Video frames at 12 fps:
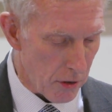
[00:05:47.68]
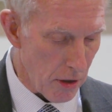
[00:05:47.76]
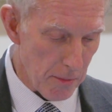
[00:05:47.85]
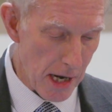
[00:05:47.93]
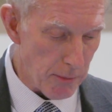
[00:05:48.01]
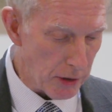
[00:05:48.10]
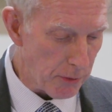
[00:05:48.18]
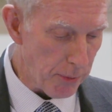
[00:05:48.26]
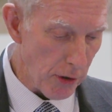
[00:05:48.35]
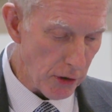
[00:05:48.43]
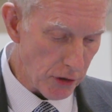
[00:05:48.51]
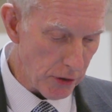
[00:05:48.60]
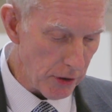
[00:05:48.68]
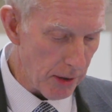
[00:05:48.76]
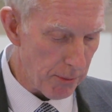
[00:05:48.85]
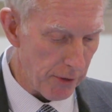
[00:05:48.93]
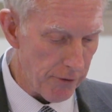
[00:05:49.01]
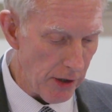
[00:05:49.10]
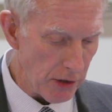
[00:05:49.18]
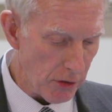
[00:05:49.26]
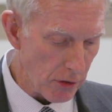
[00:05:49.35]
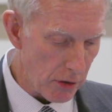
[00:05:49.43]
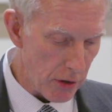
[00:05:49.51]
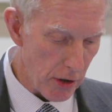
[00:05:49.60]
Colonel Mabry's personal and
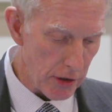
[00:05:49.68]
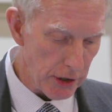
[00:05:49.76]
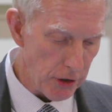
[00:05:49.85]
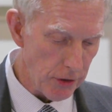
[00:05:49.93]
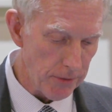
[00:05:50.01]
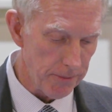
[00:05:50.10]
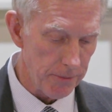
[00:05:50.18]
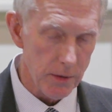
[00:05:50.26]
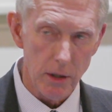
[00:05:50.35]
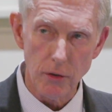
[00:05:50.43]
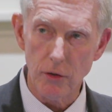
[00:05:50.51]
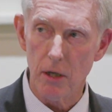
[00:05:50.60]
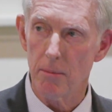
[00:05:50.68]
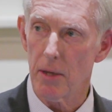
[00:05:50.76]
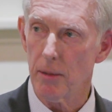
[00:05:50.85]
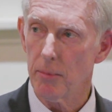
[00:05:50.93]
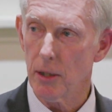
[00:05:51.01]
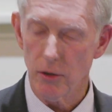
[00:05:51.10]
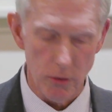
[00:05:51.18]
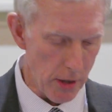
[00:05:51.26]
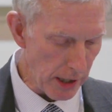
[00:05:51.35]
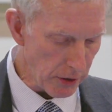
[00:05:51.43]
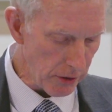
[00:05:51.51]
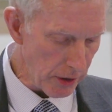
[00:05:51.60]
professional courage, his commitment to
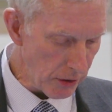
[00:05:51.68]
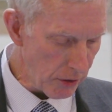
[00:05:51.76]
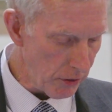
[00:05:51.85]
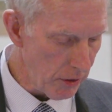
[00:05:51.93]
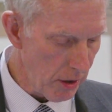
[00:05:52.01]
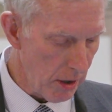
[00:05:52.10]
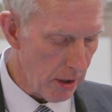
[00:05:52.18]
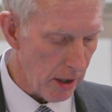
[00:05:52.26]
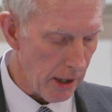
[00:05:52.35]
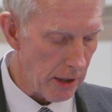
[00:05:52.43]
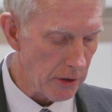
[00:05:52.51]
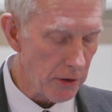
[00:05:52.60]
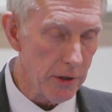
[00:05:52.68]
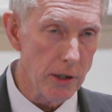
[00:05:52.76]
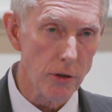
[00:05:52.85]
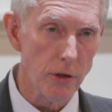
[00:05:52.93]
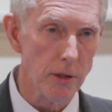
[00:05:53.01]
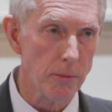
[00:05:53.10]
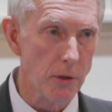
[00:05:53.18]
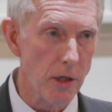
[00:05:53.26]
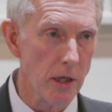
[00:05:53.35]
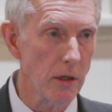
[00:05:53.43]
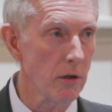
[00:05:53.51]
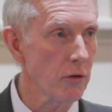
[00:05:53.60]
excellence, and his leadership
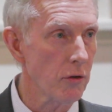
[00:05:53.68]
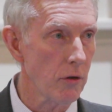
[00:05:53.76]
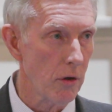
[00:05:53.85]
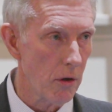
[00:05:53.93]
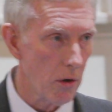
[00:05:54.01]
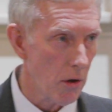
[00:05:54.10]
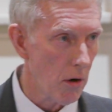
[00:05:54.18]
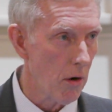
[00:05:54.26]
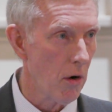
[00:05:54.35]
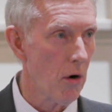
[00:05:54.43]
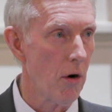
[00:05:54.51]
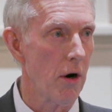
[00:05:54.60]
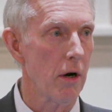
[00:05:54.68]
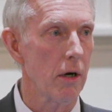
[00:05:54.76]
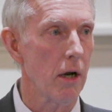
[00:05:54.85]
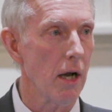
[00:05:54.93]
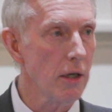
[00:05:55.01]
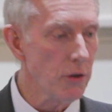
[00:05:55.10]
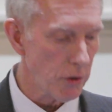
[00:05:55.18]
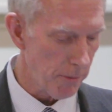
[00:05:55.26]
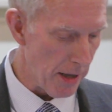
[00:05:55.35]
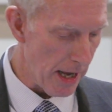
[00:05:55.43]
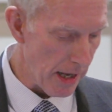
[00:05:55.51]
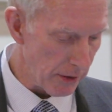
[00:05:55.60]
skills are
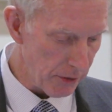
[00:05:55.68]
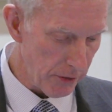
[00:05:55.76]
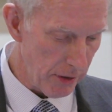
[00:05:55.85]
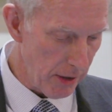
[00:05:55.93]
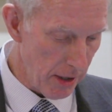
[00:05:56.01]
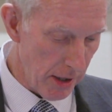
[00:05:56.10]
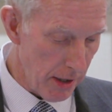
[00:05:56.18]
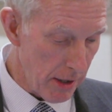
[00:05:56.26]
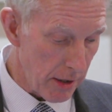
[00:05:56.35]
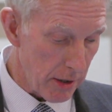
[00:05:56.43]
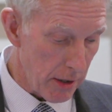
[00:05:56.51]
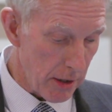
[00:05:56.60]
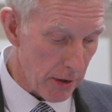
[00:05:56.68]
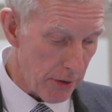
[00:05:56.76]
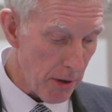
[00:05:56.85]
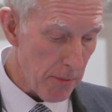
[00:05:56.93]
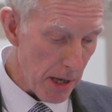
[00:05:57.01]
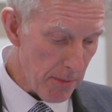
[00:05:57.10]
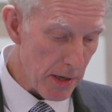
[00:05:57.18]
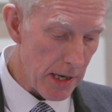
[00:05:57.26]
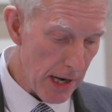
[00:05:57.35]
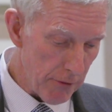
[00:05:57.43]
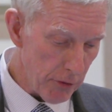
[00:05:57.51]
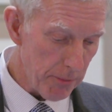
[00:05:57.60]
unsurpassed. There may
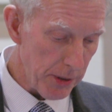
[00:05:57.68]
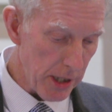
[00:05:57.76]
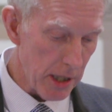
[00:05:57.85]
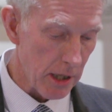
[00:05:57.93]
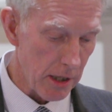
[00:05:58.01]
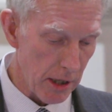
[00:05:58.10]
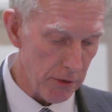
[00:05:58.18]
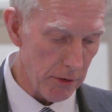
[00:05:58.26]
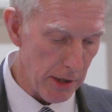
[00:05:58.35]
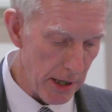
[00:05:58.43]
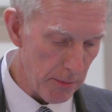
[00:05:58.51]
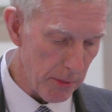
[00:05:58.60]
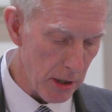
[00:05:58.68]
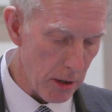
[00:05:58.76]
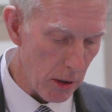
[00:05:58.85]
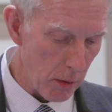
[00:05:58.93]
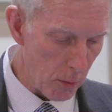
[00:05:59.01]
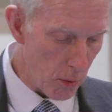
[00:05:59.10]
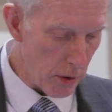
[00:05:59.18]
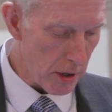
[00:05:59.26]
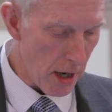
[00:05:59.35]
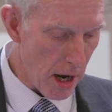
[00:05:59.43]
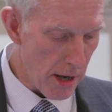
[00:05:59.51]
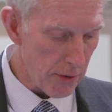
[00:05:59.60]
never be another Letterman
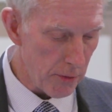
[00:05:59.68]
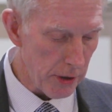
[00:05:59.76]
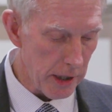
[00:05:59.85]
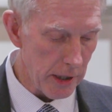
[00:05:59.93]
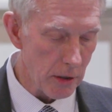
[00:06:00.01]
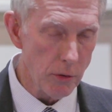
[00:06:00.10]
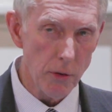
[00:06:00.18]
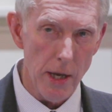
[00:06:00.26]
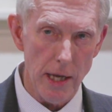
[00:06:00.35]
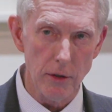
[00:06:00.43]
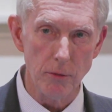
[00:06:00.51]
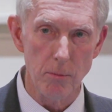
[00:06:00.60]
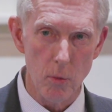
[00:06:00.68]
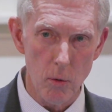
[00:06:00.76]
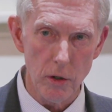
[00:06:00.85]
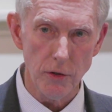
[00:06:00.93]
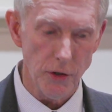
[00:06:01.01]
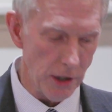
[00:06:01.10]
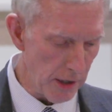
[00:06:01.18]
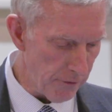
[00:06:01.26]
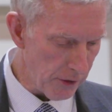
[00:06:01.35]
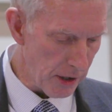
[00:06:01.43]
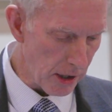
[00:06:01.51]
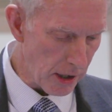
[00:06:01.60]
Award honoree who has more
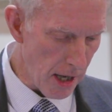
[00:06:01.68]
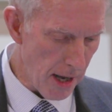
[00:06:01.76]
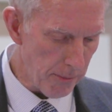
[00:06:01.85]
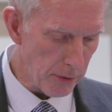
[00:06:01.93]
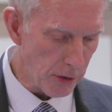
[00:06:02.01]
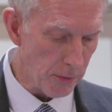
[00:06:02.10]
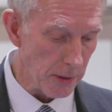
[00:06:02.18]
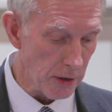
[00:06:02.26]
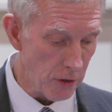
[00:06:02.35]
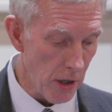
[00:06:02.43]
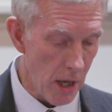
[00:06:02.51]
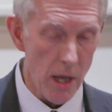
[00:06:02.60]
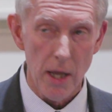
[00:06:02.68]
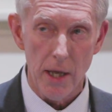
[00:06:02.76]
significant accomplishments